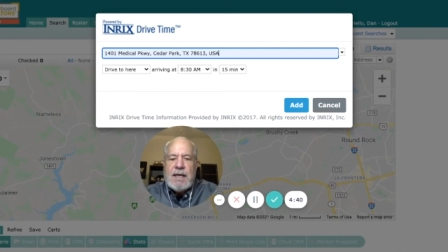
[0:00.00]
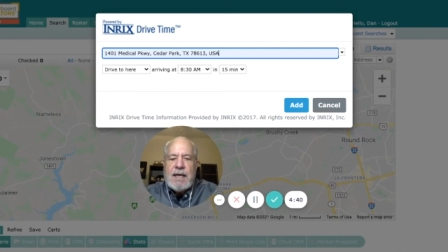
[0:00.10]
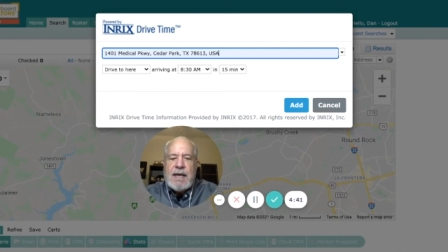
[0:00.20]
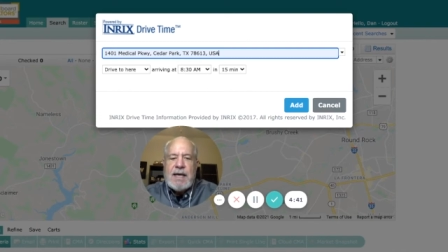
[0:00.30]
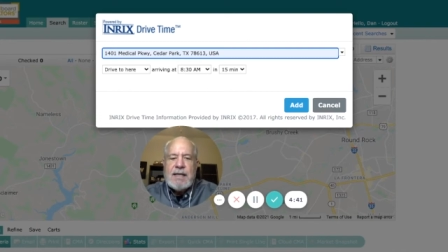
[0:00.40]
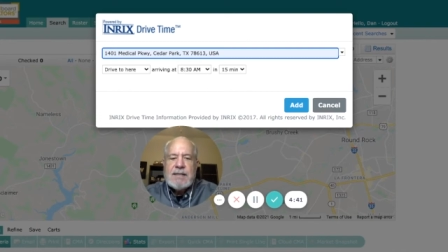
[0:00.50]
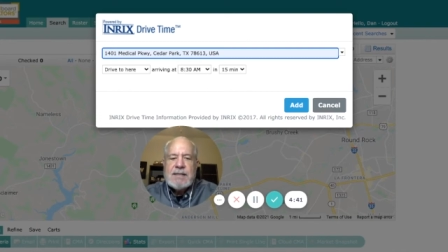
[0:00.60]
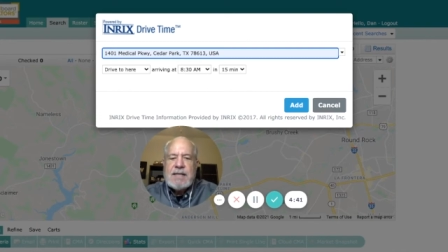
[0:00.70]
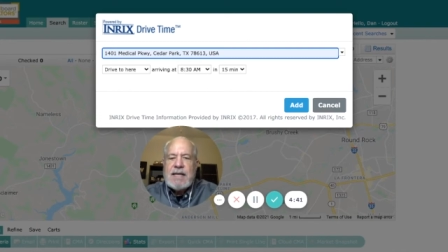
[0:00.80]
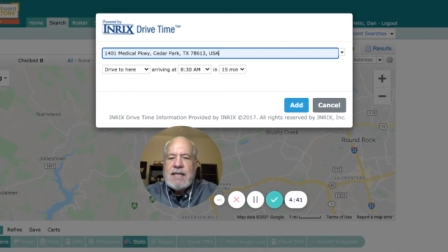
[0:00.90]
and
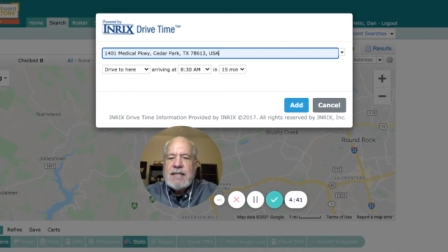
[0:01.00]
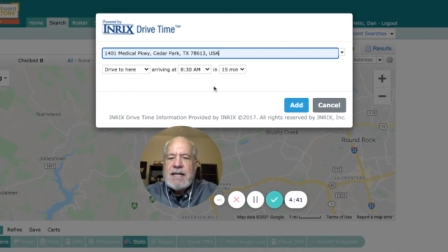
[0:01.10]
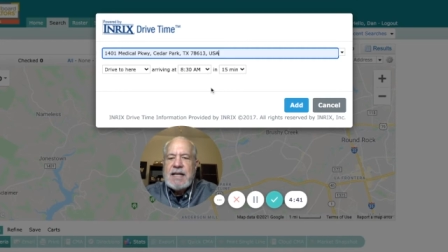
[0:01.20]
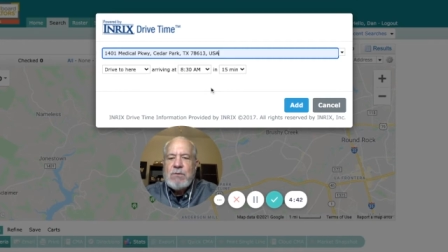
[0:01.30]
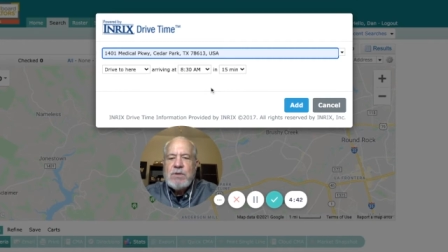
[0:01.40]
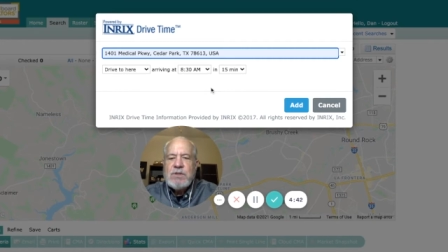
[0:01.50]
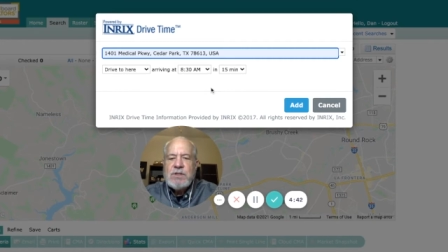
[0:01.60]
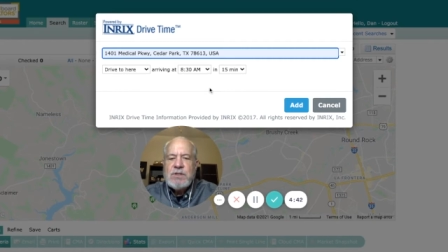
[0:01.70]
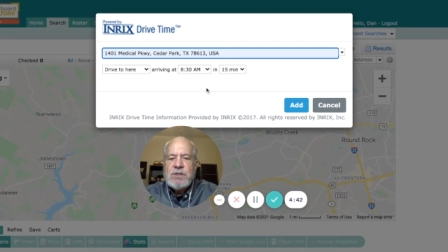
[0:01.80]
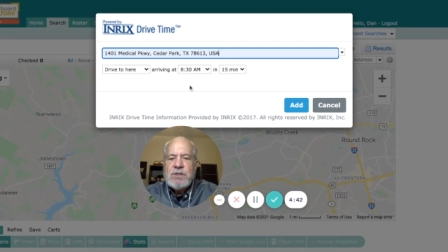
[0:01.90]
say that I want
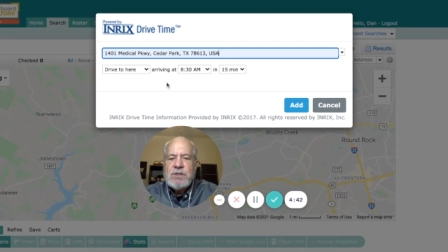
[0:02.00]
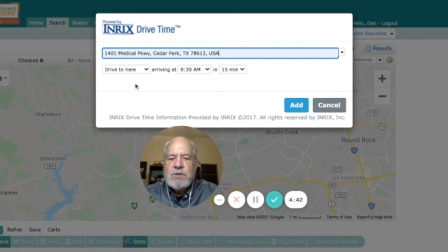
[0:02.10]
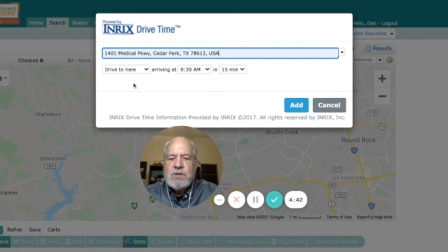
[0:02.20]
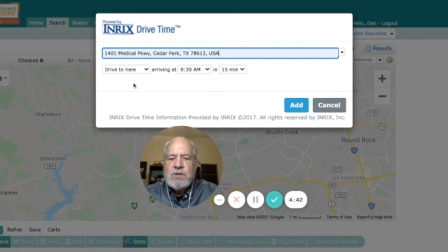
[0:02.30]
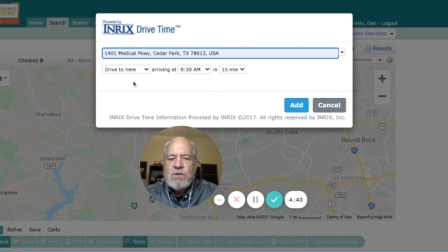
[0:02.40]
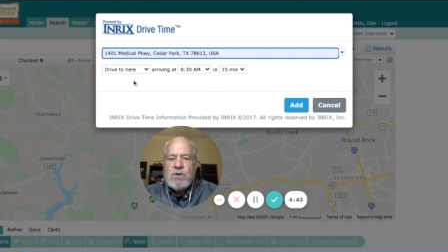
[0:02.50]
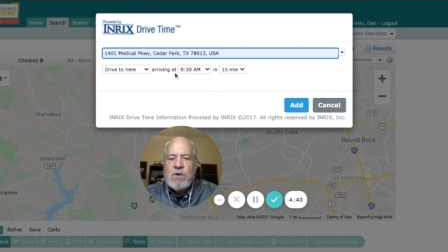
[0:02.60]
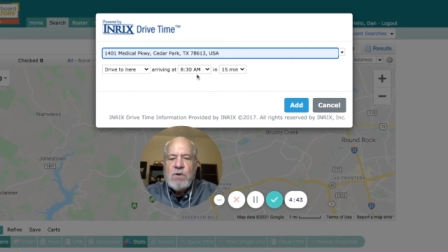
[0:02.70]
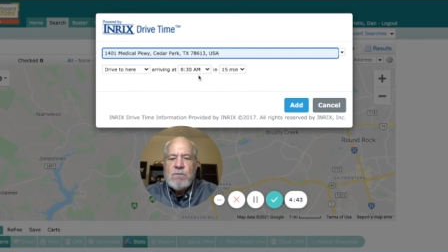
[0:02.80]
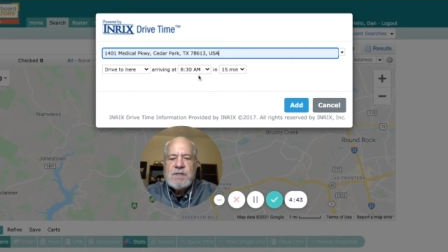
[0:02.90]
to search for
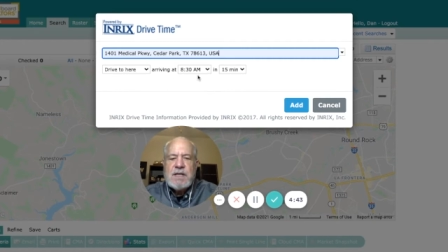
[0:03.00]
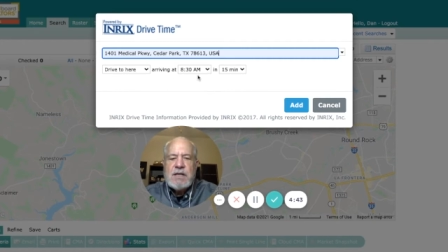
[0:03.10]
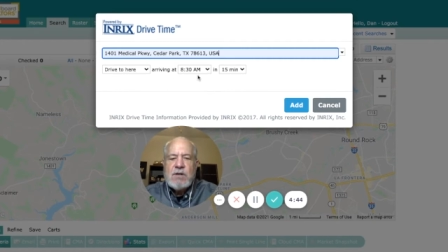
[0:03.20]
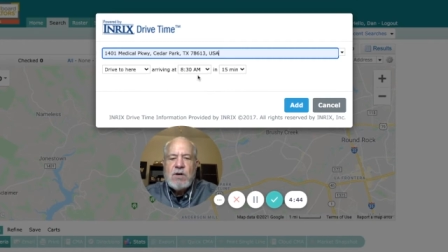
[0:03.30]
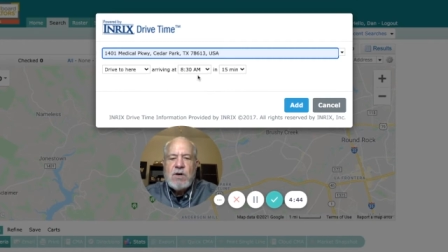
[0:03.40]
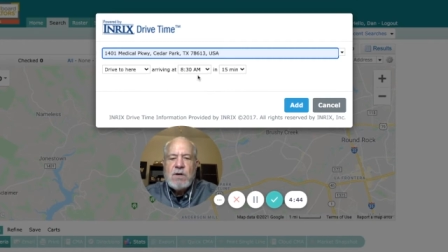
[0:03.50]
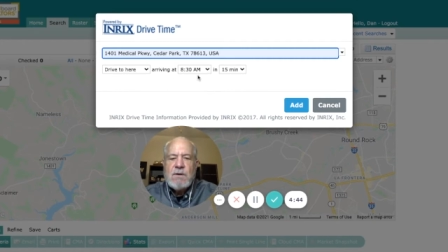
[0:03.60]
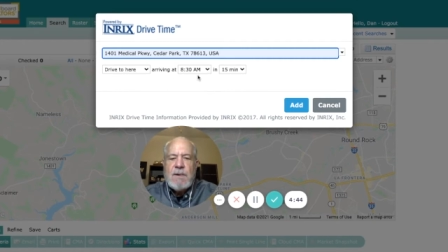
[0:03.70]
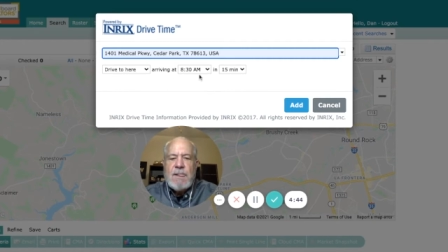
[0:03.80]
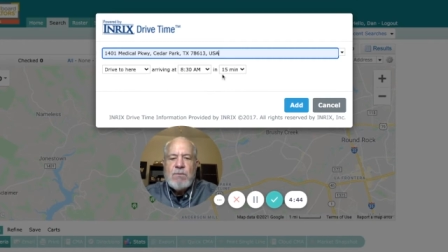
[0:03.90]
homes that
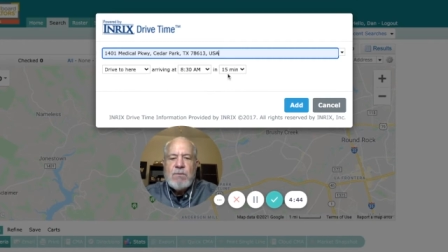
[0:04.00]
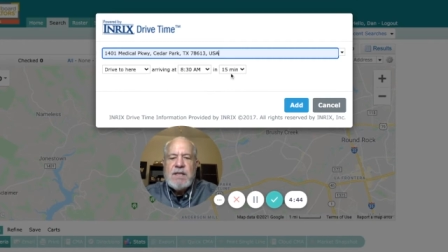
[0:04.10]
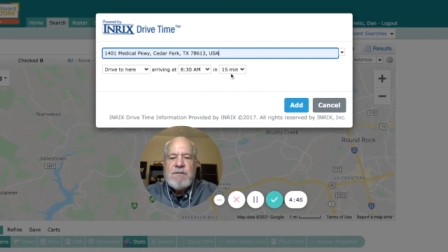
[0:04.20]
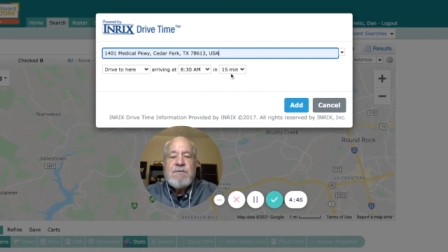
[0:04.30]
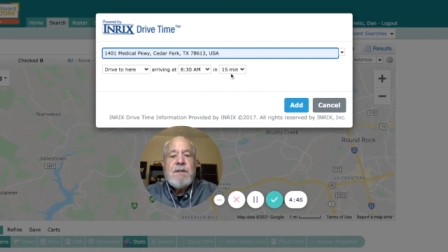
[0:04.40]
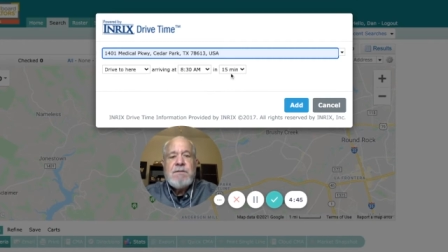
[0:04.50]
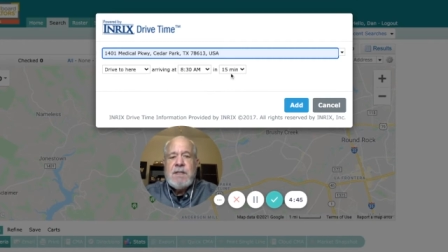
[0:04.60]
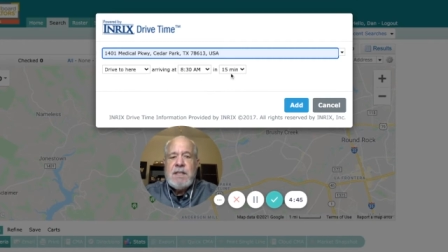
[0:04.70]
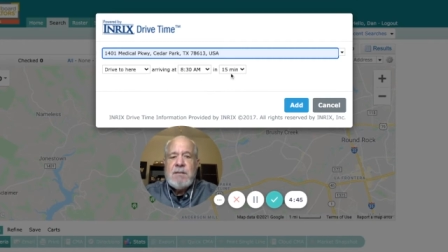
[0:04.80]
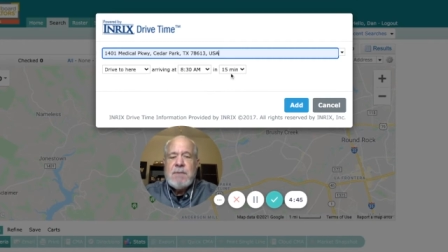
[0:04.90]
are within
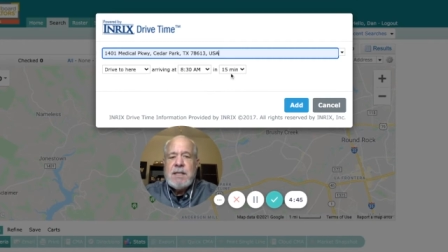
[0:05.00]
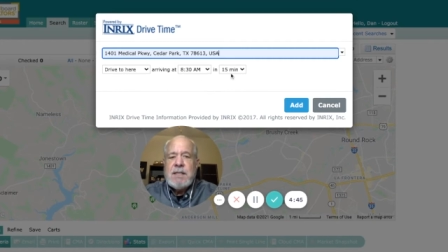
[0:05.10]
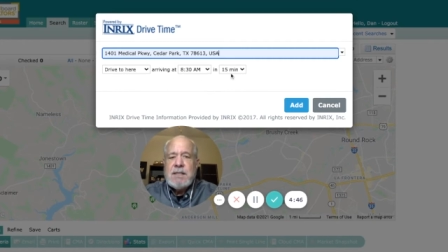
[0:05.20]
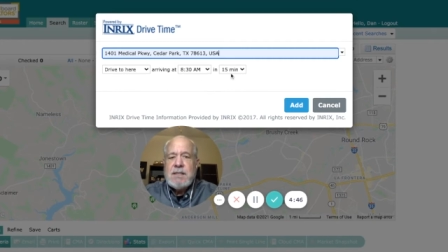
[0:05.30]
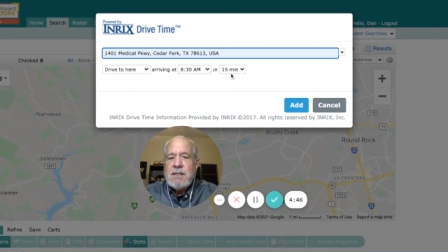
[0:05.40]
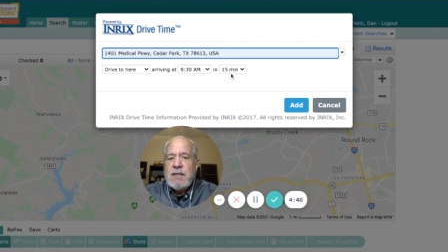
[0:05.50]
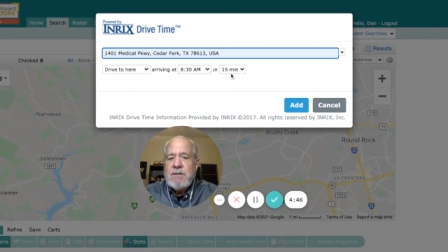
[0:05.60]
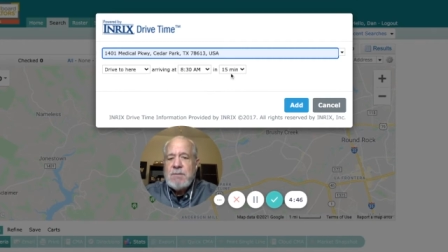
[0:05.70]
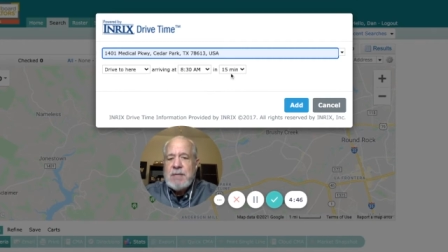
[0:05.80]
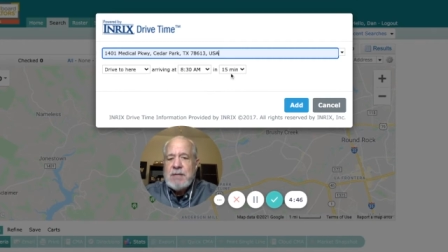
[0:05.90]
15 minutes of
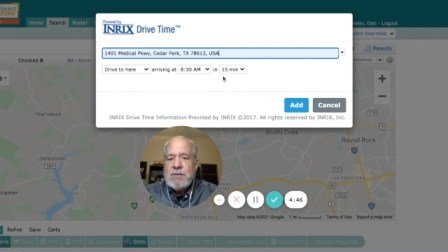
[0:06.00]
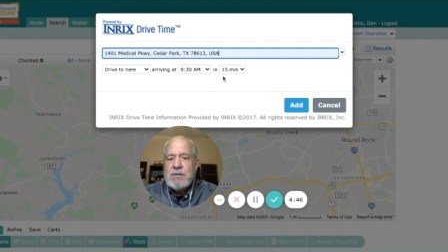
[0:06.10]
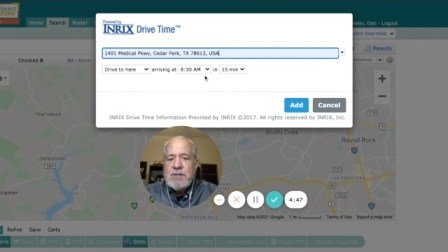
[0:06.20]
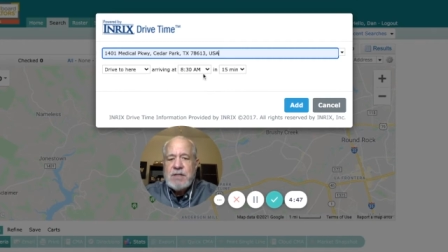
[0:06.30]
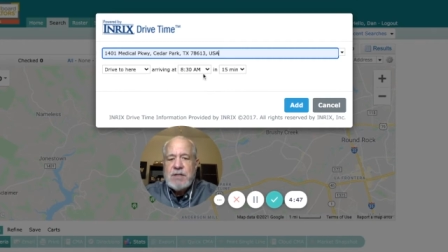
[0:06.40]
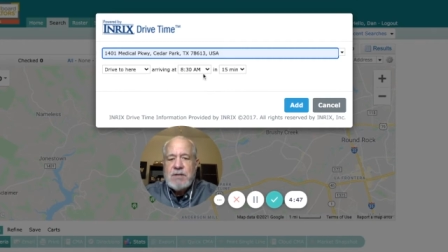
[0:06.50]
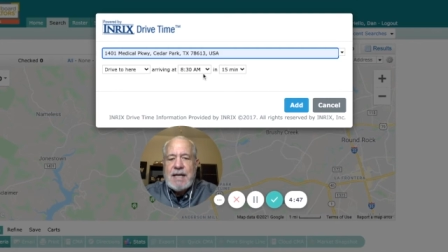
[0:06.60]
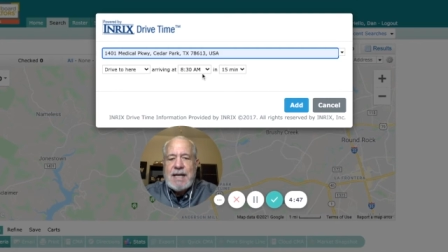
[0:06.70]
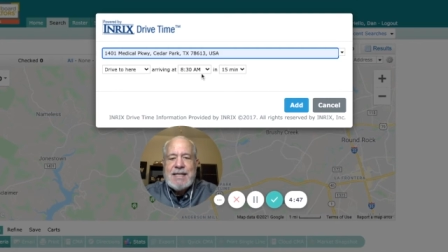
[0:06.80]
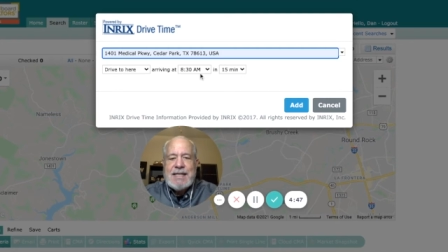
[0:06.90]
the medical center
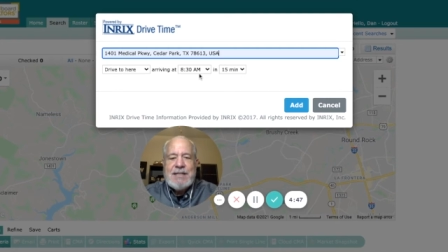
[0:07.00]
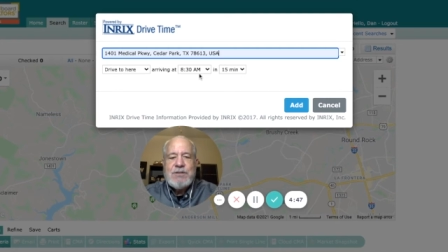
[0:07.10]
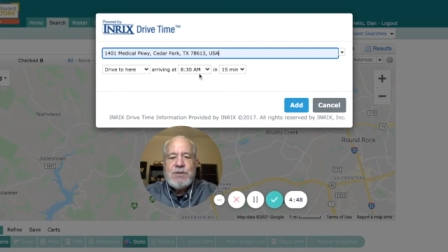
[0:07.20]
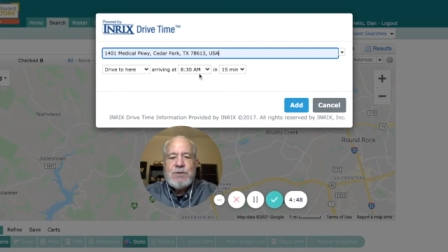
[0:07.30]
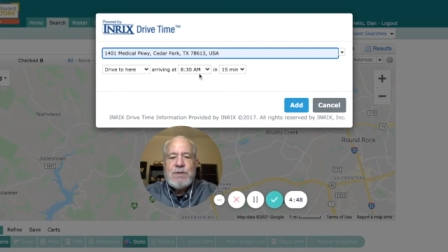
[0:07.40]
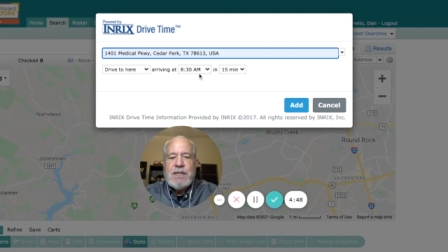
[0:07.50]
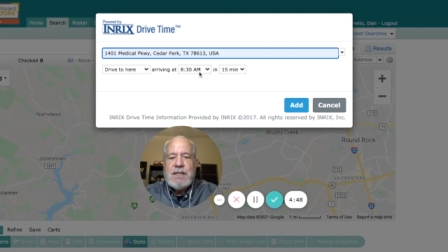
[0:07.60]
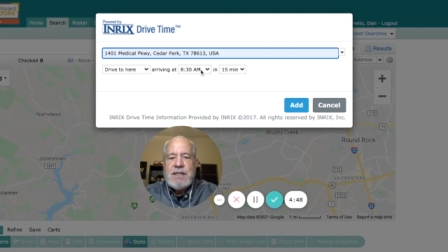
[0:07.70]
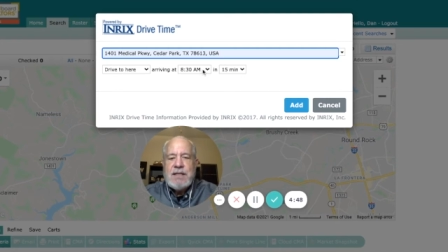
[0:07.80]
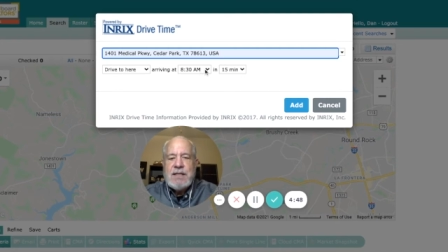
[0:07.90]
at
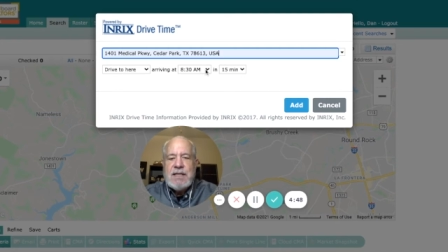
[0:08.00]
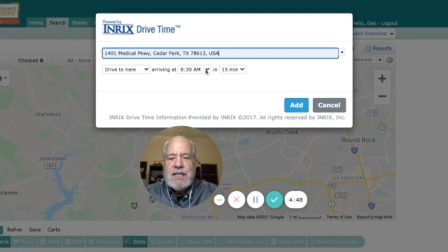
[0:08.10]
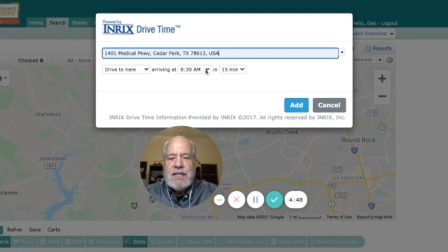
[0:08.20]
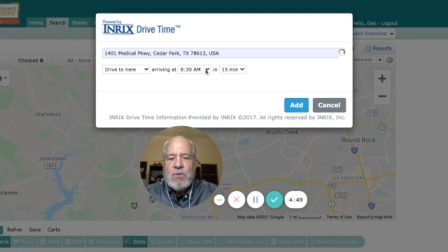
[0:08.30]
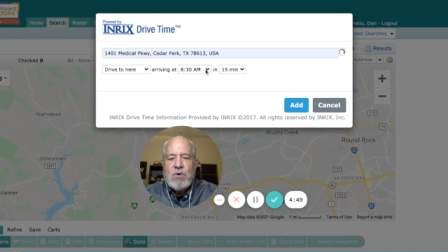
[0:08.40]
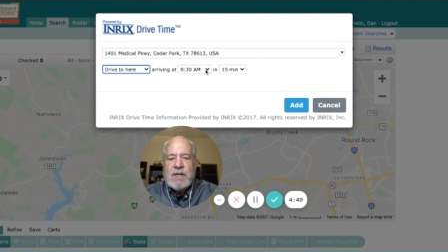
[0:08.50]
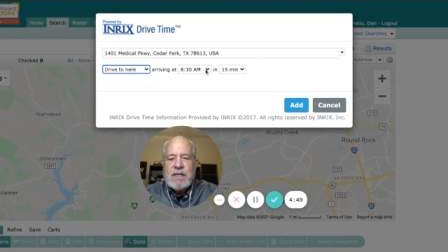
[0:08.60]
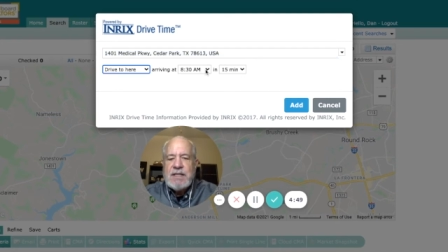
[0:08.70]
8:30 in the morning.